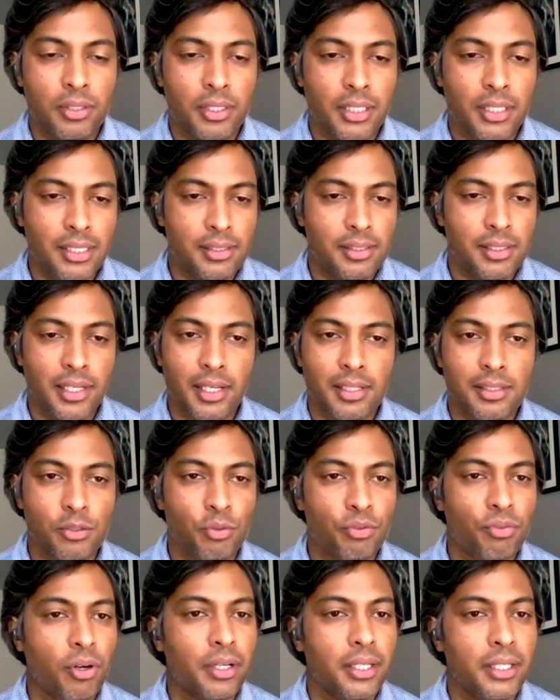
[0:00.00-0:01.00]
ECS,
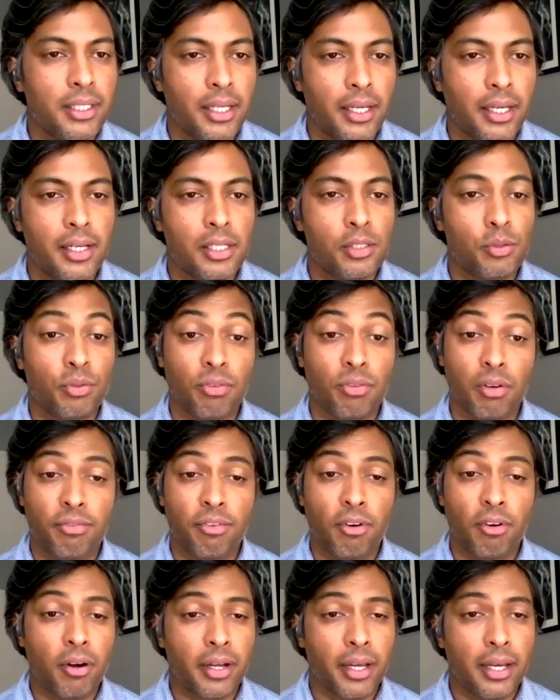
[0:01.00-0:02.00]
we've got EKS, we've got
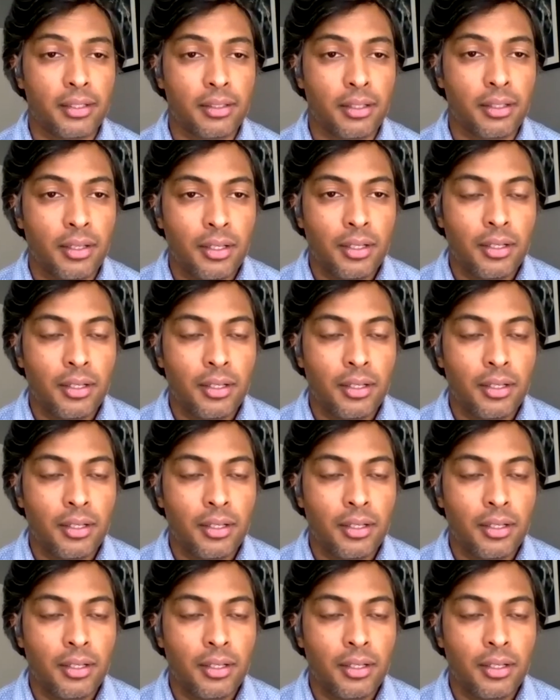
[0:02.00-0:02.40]
Fargate